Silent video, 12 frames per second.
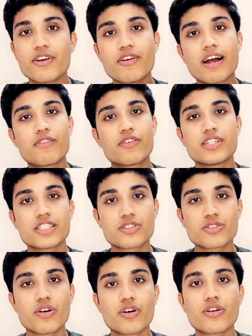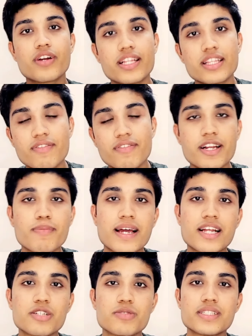you have to just score good in the fleet
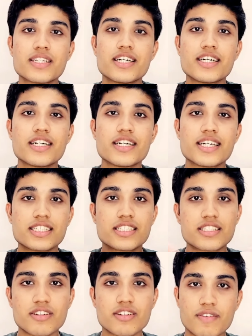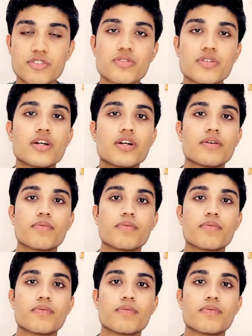management's written test, you have to